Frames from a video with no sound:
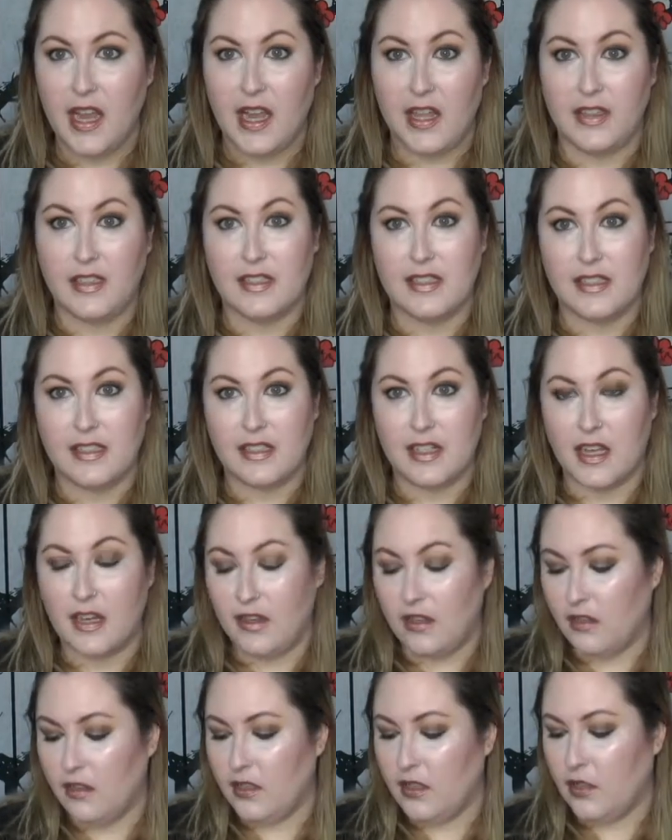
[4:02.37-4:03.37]
and this has got
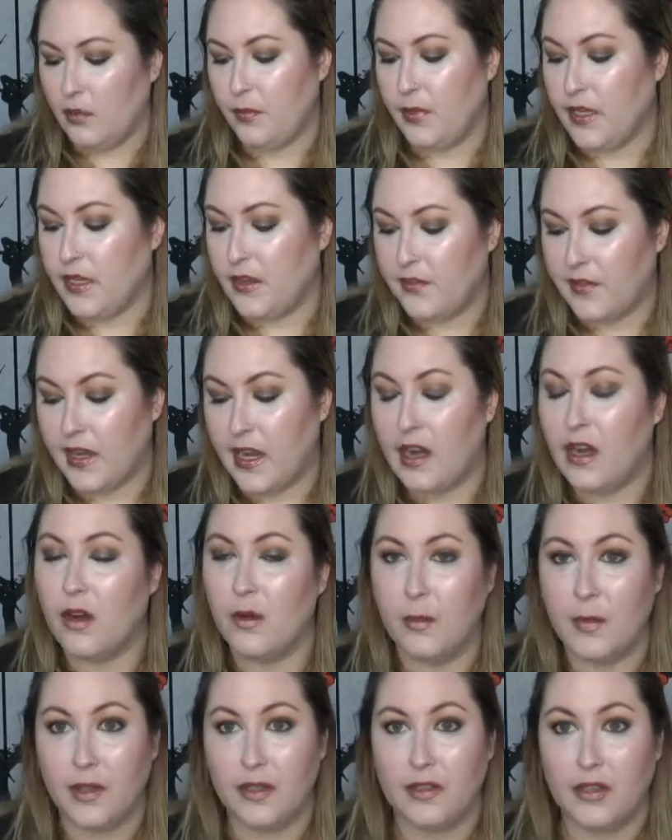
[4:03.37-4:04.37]
a little bit of a
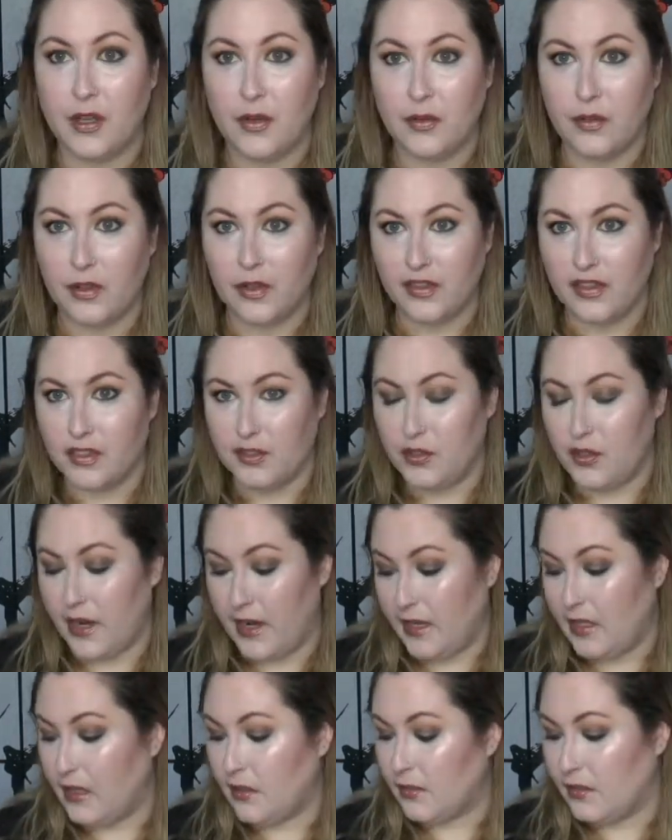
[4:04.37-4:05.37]
caramel note on the
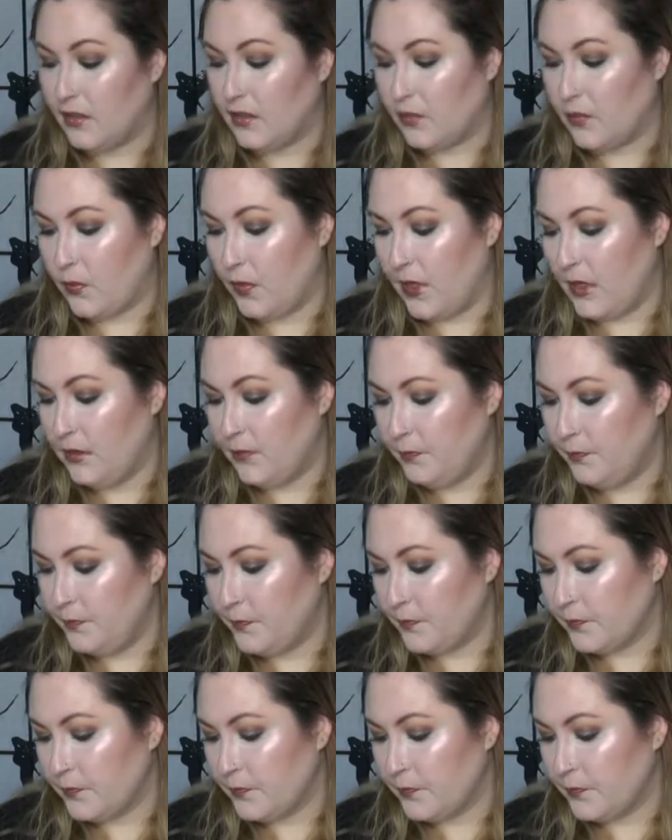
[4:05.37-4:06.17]
dry down as well.